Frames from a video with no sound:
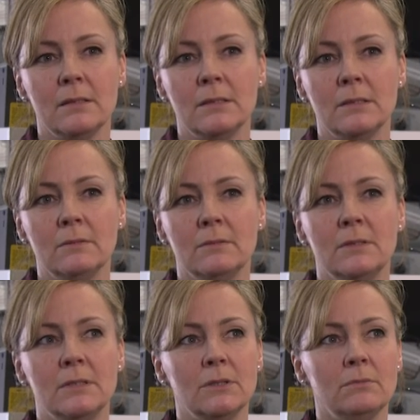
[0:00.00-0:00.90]
to
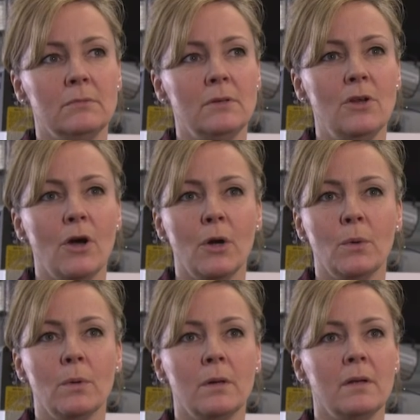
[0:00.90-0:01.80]

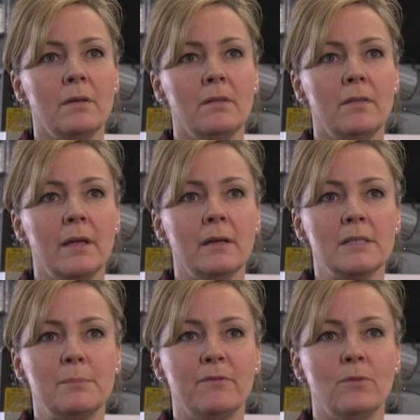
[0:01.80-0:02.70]
know
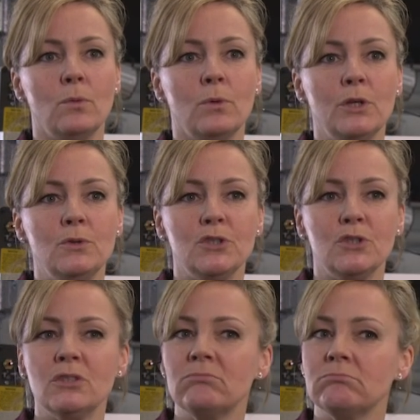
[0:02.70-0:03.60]
things before you should.